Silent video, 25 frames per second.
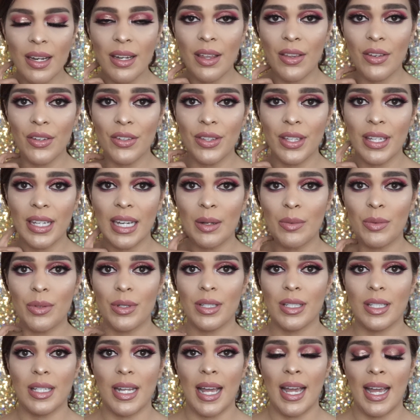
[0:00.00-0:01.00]
Another thing I will
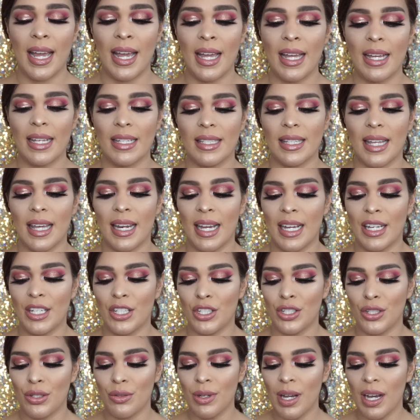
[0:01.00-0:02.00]
say is that I
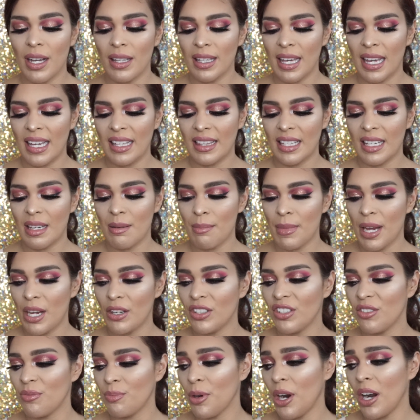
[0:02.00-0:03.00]
do not like the
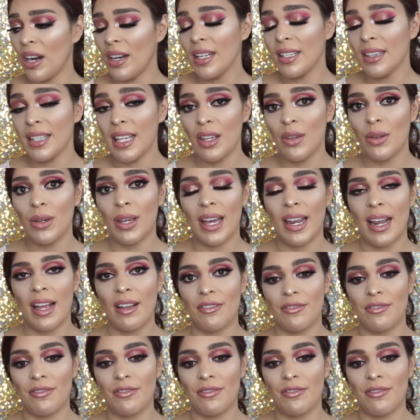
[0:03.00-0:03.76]
amount of product that you get.